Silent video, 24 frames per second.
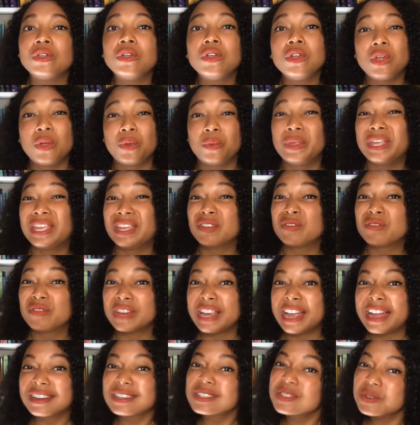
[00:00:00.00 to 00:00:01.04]
we can
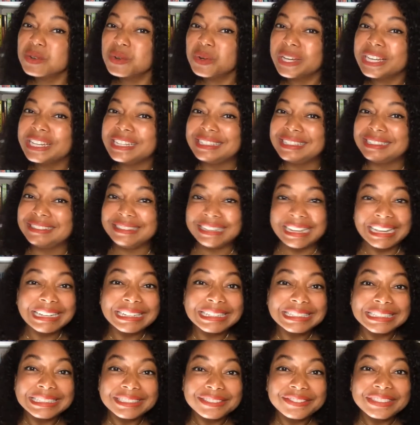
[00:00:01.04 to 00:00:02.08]
react quite
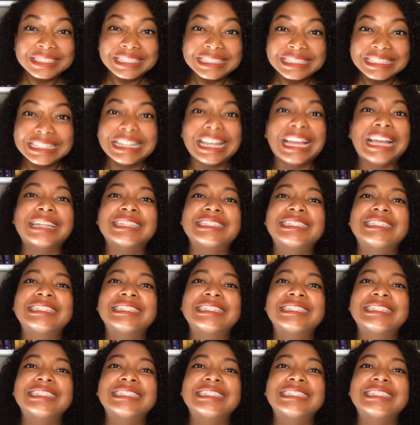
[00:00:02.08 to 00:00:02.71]
negatively to that.